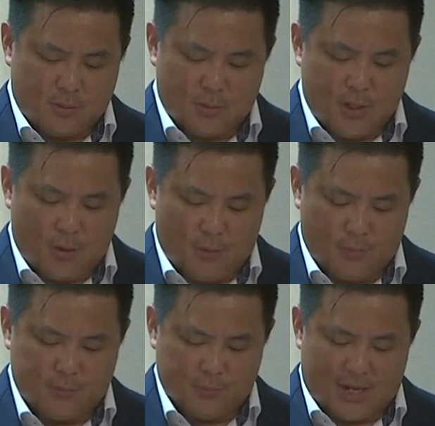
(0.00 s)
we
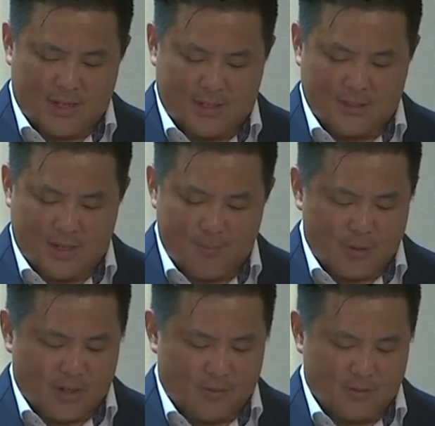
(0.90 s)
hope to highlight and
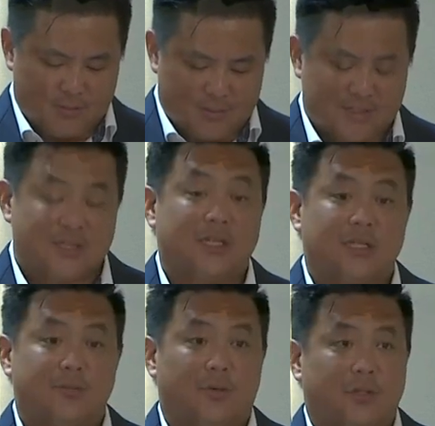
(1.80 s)
bring out the best in
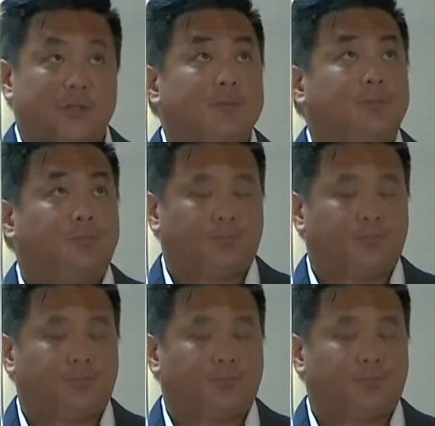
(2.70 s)
esports.